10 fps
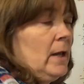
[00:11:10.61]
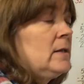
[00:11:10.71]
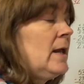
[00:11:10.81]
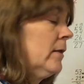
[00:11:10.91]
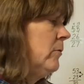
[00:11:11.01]

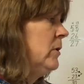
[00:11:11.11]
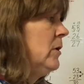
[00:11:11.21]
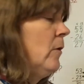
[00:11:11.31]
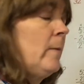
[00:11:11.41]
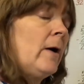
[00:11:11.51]
And now that we
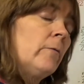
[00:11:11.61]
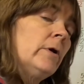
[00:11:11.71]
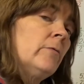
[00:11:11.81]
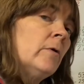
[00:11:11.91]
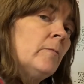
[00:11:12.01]
know about
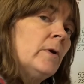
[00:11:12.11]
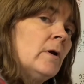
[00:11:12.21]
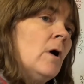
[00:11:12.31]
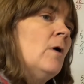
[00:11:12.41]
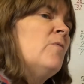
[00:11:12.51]
regrouping,